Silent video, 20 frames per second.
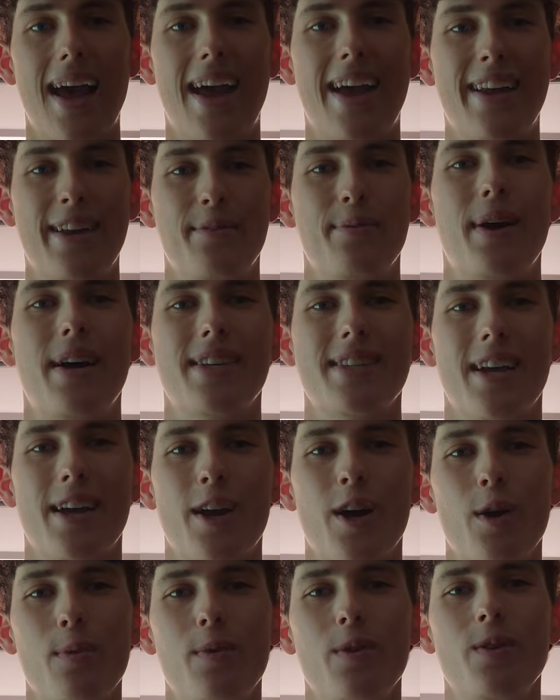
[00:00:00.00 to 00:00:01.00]
Anyways, I
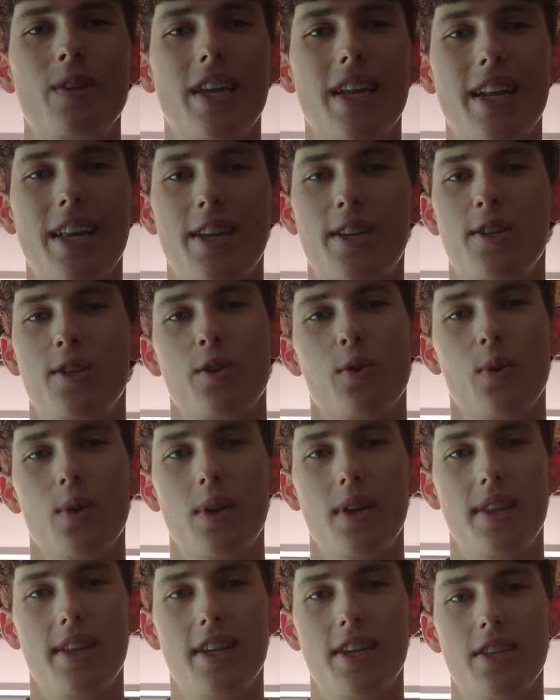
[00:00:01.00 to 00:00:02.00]
hope you did
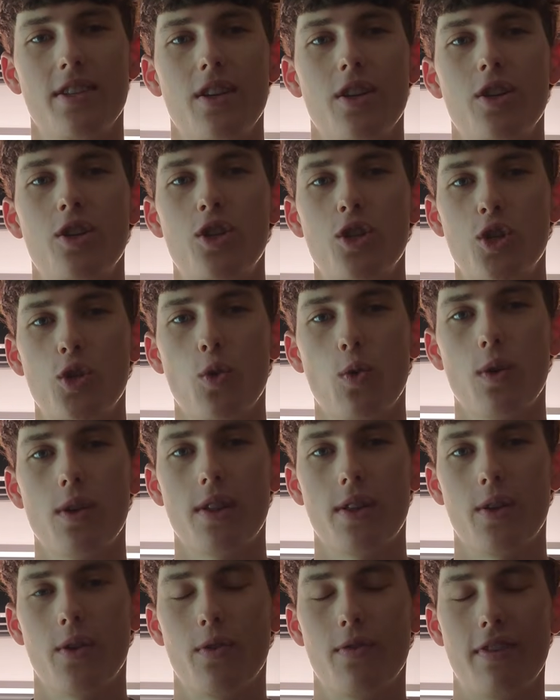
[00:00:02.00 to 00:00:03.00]
enjoy this
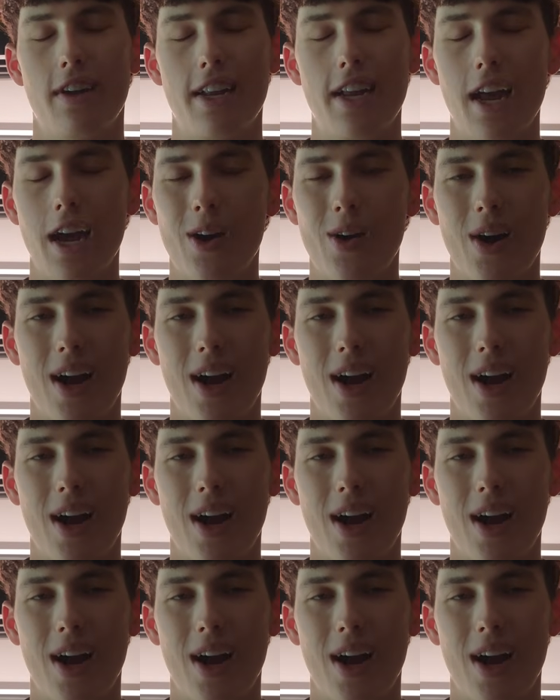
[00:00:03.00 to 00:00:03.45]
short little video.